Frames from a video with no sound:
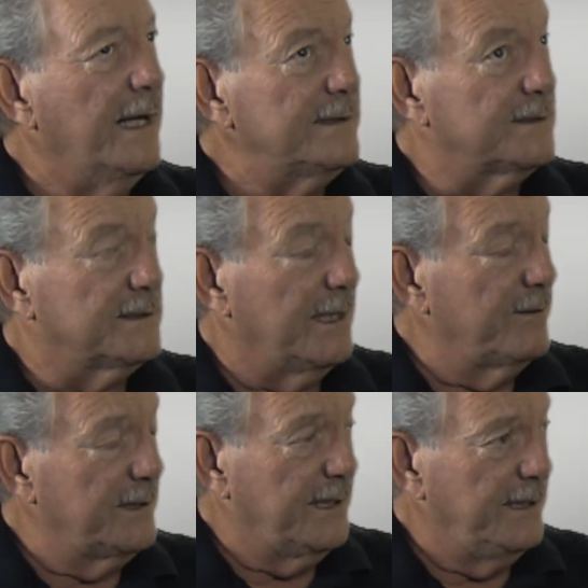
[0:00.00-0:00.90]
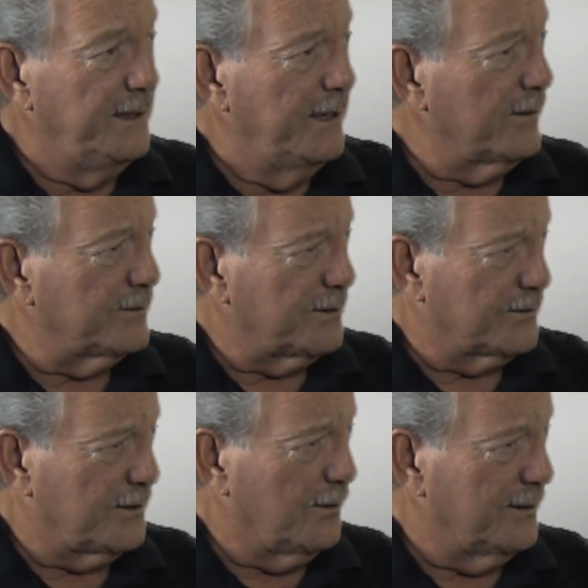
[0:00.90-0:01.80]
that's 17 years or
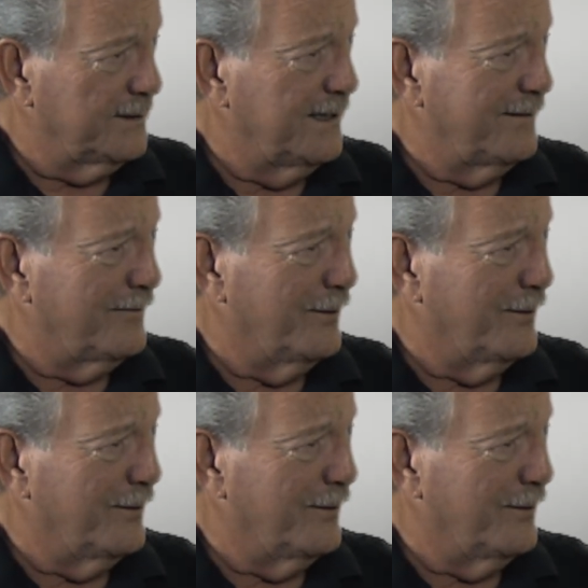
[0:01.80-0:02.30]
so, isn't it?